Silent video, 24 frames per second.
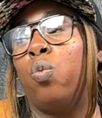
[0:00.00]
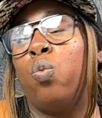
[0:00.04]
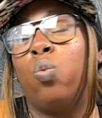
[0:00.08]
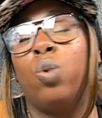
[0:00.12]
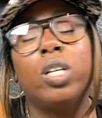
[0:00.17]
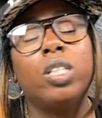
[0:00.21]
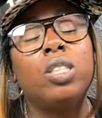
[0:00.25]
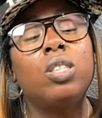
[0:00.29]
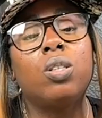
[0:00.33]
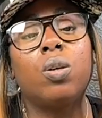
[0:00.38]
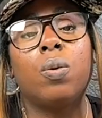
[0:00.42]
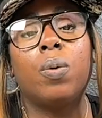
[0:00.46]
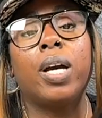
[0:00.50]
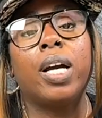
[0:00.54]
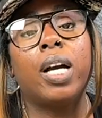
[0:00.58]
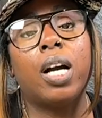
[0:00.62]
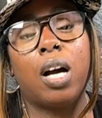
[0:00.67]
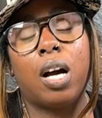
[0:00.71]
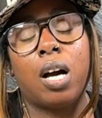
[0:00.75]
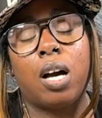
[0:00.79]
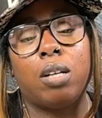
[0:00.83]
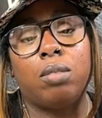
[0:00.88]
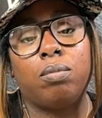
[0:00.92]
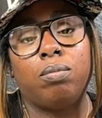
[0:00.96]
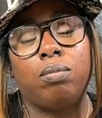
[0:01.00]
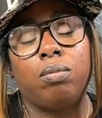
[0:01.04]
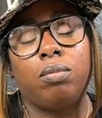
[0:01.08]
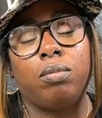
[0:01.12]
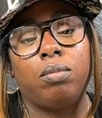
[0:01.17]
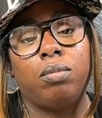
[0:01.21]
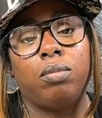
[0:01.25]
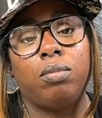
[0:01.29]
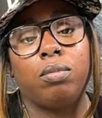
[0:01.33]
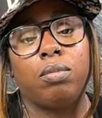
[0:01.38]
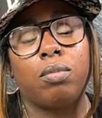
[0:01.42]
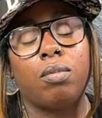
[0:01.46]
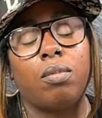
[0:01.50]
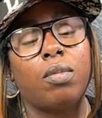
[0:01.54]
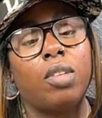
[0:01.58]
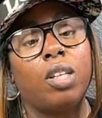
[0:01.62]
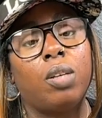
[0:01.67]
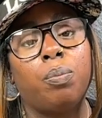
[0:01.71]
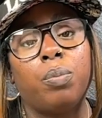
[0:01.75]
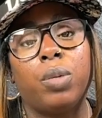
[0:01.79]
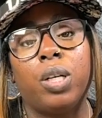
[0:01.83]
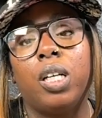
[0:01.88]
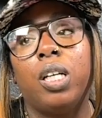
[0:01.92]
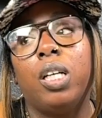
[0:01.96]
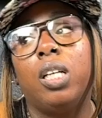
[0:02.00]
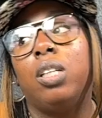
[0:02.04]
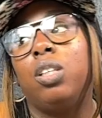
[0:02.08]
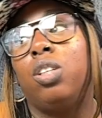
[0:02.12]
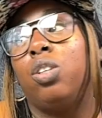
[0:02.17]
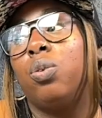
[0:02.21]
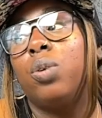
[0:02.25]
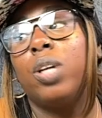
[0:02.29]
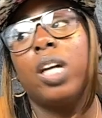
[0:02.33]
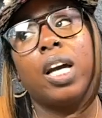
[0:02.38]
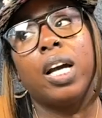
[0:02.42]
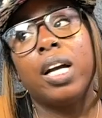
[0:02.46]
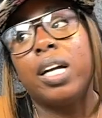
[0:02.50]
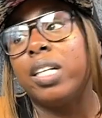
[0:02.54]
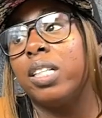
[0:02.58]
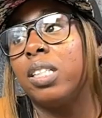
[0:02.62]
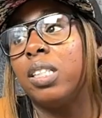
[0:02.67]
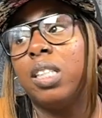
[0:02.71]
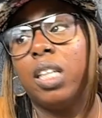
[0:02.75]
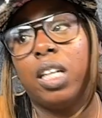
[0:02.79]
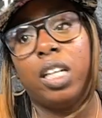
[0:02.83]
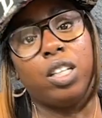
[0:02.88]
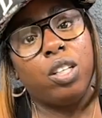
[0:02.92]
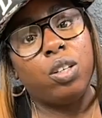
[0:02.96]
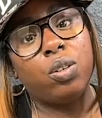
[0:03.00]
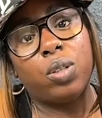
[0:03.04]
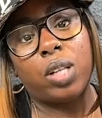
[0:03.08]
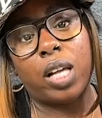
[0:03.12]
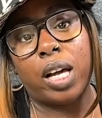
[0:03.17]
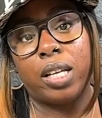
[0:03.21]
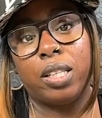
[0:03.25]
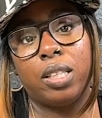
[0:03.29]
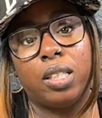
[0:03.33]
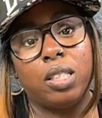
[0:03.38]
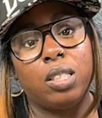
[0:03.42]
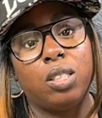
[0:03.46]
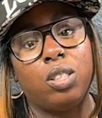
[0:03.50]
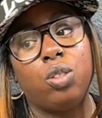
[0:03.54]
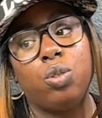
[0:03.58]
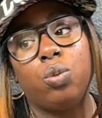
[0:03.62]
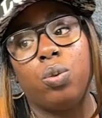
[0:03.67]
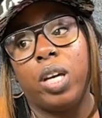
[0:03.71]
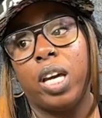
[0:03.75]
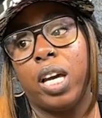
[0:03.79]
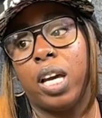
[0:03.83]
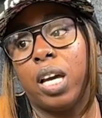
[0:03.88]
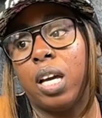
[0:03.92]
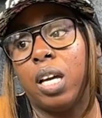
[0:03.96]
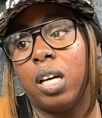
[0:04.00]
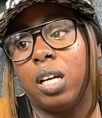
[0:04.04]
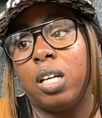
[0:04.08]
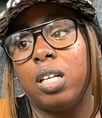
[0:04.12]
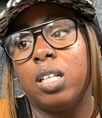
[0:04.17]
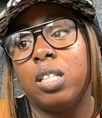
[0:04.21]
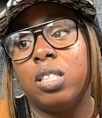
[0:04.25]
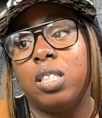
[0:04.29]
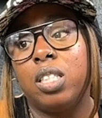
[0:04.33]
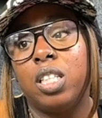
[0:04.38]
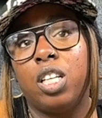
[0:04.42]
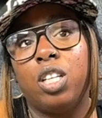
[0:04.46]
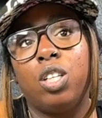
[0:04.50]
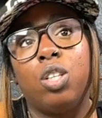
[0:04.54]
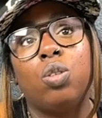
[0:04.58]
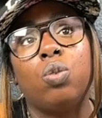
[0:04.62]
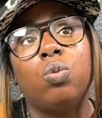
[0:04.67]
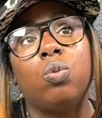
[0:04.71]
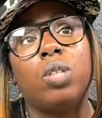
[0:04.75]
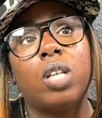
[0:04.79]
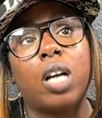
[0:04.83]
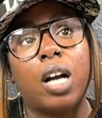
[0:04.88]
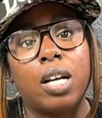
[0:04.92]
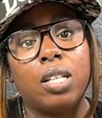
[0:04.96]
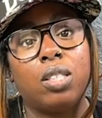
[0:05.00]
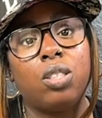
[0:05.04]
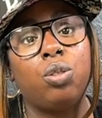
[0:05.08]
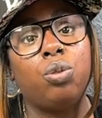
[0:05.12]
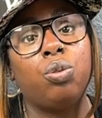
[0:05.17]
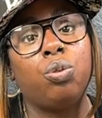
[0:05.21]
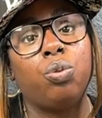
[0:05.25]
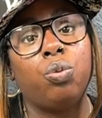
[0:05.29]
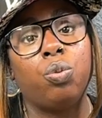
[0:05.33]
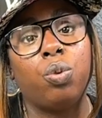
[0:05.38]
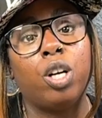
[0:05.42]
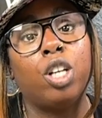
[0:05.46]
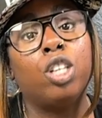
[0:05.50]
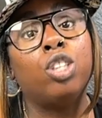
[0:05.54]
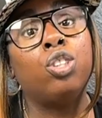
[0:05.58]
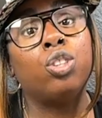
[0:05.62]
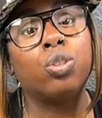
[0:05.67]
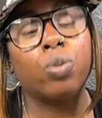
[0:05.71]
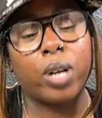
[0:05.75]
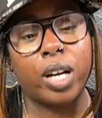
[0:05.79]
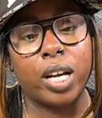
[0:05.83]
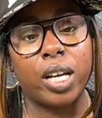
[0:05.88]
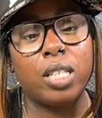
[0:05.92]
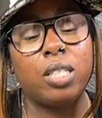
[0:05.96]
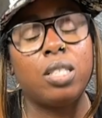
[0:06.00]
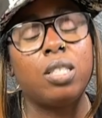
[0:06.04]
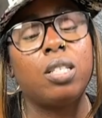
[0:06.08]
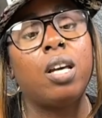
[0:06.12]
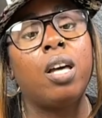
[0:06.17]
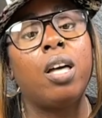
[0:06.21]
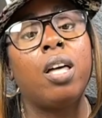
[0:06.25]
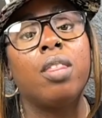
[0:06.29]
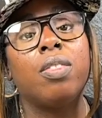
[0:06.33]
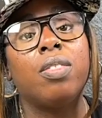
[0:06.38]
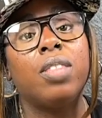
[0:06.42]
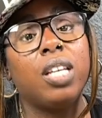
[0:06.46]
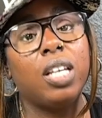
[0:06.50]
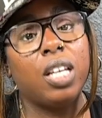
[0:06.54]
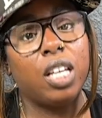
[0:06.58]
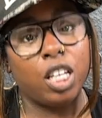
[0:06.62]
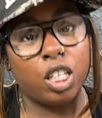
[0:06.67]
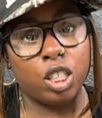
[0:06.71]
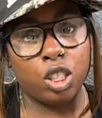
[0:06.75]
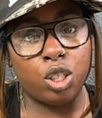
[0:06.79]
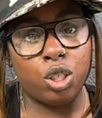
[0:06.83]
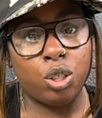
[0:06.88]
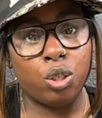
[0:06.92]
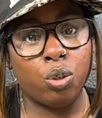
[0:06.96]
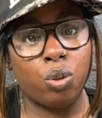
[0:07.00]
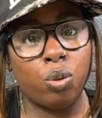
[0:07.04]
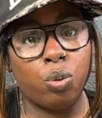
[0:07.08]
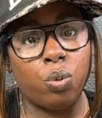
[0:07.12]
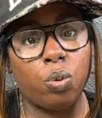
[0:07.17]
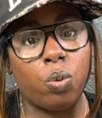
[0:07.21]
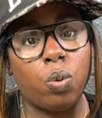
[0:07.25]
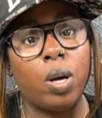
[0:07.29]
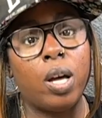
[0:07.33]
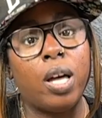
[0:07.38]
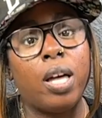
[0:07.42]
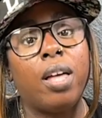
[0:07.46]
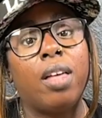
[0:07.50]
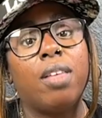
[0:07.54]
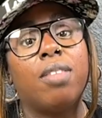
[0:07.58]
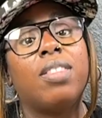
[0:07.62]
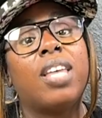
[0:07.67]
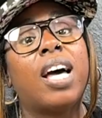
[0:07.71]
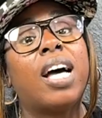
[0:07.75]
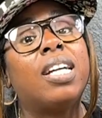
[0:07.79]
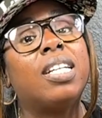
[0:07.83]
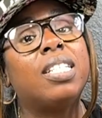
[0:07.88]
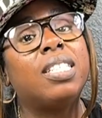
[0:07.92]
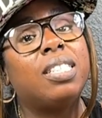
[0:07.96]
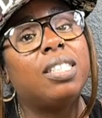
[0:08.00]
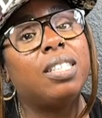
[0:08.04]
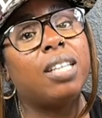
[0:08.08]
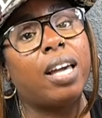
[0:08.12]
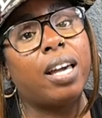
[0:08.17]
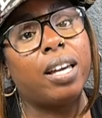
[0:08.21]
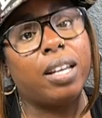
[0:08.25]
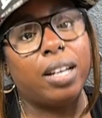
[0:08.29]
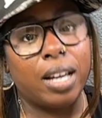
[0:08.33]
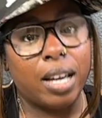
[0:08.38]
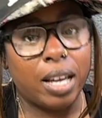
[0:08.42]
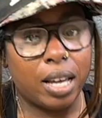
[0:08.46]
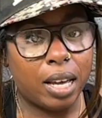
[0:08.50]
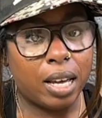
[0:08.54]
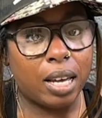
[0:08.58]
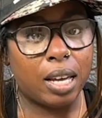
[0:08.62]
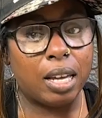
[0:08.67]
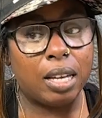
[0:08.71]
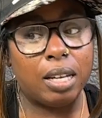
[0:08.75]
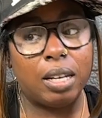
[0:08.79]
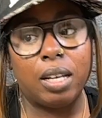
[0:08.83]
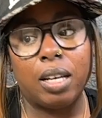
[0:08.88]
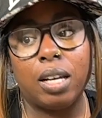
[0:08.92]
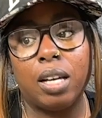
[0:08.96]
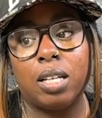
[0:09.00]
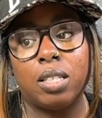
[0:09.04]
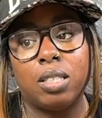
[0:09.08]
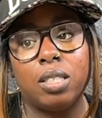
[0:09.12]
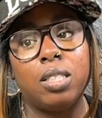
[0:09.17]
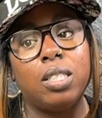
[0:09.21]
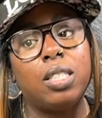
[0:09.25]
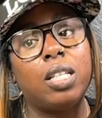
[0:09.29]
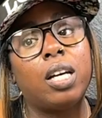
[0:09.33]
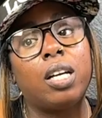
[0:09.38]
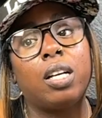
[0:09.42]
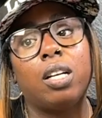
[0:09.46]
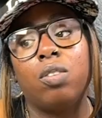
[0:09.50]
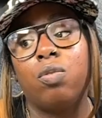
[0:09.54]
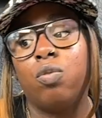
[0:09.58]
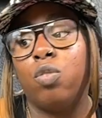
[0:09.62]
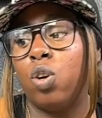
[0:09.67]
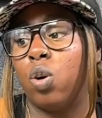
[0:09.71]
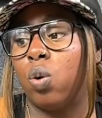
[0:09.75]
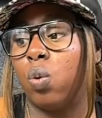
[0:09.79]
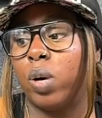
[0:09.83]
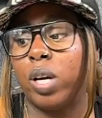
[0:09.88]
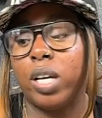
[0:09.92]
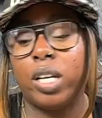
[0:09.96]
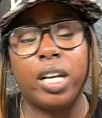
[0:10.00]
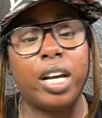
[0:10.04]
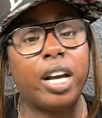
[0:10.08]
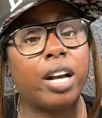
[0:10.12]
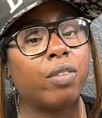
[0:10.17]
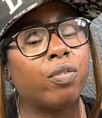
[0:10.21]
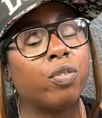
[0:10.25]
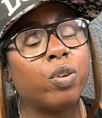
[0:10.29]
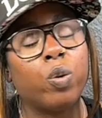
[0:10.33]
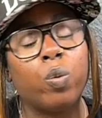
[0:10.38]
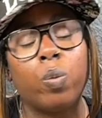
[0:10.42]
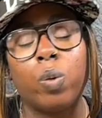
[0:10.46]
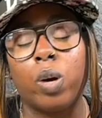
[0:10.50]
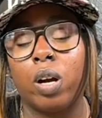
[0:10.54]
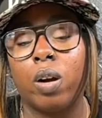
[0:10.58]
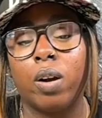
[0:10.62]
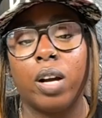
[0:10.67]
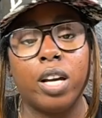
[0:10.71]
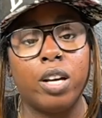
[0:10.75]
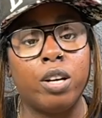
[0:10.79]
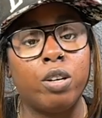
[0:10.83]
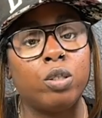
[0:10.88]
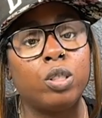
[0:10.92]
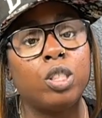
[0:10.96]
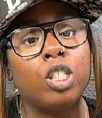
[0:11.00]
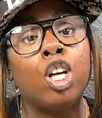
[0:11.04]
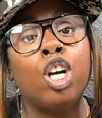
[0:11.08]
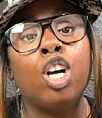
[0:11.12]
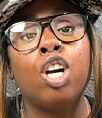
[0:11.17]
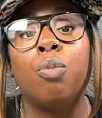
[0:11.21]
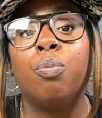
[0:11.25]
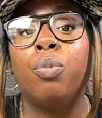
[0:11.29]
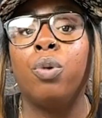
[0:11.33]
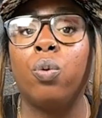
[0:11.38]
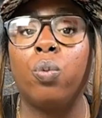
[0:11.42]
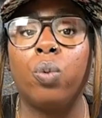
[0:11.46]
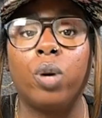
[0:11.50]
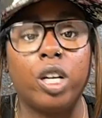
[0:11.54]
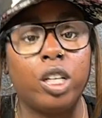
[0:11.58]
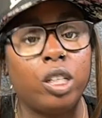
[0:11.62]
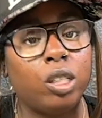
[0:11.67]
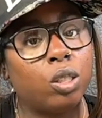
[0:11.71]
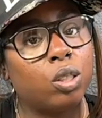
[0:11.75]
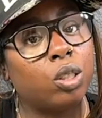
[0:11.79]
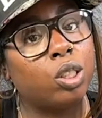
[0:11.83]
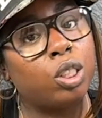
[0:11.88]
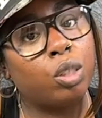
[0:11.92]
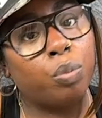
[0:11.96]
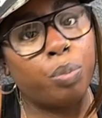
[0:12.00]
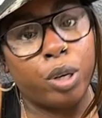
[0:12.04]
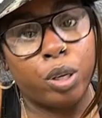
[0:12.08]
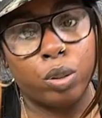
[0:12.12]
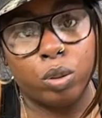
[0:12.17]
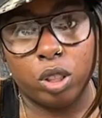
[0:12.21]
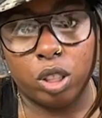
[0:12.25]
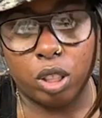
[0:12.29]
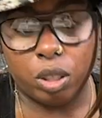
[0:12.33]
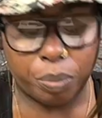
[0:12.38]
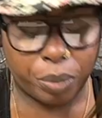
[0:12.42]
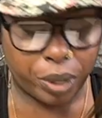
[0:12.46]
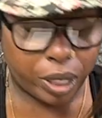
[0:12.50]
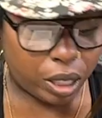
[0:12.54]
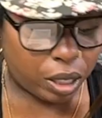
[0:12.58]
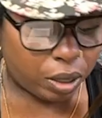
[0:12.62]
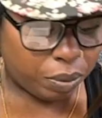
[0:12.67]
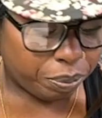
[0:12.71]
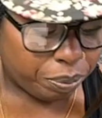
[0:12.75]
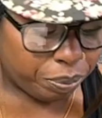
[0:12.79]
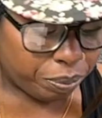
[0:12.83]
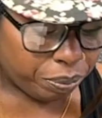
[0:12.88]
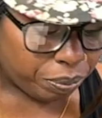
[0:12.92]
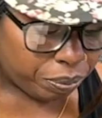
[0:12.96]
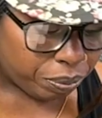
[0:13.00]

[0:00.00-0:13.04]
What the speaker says: what's going on? But you can't continue like this. You can't continue not to address the issue that is at hand, instead of going everywhere else but where you're supposed to be.